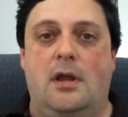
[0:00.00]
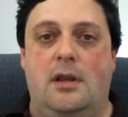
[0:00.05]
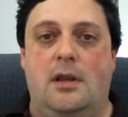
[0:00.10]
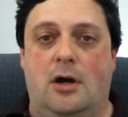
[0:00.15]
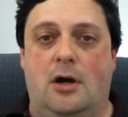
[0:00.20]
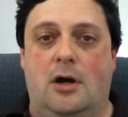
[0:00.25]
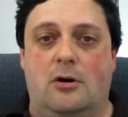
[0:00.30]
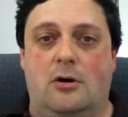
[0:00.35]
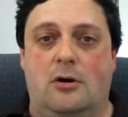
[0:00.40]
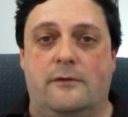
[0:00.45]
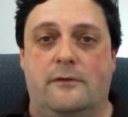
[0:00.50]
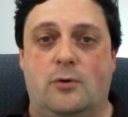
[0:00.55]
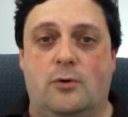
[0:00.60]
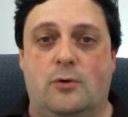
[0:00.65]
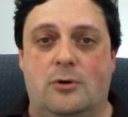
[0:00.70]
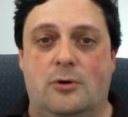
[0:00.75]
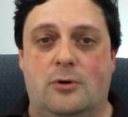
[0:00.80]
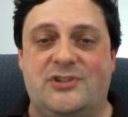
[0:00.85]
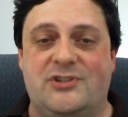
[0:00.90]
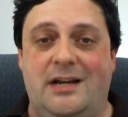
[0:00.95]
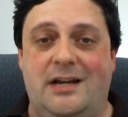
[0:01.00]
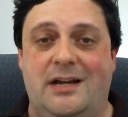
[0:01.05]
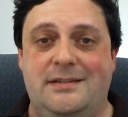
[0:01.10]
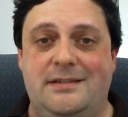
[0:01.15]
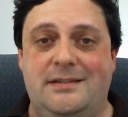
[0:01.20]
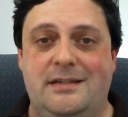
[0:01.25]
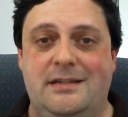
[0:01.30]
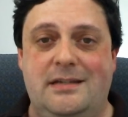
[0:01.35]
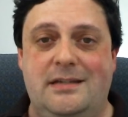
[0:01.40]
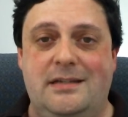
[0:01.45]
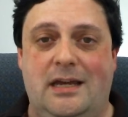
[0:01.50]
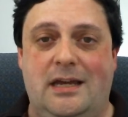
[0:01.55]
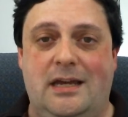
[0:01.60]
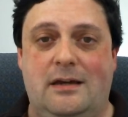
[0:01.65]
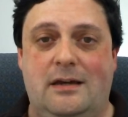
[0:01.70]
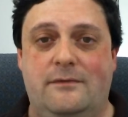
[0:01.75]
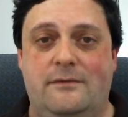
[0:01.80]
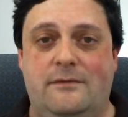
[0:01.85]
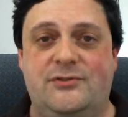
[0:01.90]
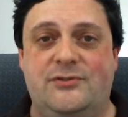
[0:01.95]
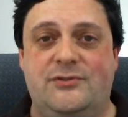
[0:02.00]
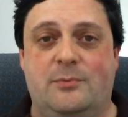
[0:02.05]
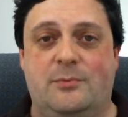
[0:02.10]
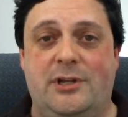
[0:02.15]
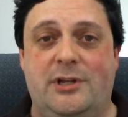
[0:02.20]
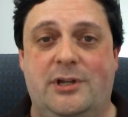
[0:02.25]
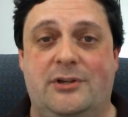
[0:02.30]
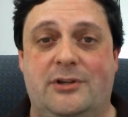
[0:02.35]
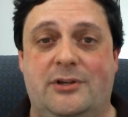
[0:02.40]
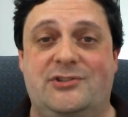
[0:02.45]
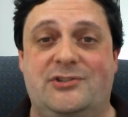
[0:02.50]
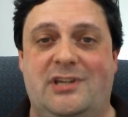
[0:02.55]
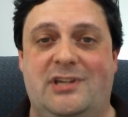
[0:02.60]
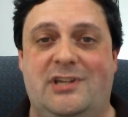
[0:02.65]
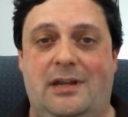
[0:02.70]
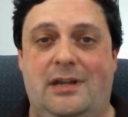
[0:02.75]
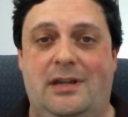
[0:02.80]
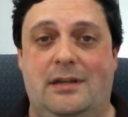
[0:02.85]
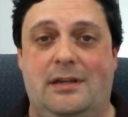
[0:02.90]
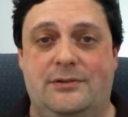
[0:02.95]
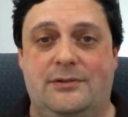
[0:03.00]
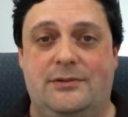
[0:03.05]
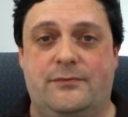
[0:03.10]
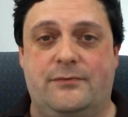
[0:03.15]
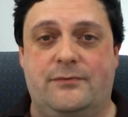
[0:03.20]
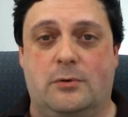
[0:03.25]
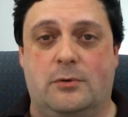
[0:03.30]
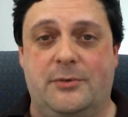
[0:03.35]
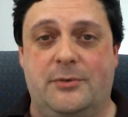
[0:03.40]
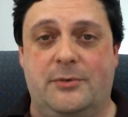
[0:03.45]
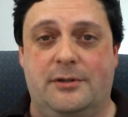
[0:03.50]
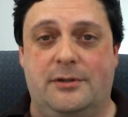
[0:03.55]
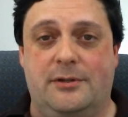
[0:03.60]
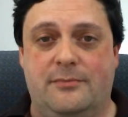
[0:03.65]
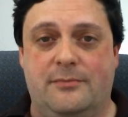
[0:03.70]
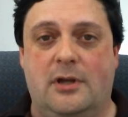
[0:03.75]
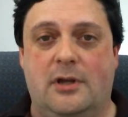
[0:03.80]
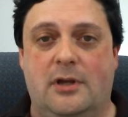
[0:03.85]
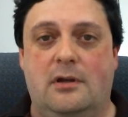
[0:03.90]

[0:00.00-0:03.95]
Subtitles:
Now, of course, I did have somebody else edit it for me.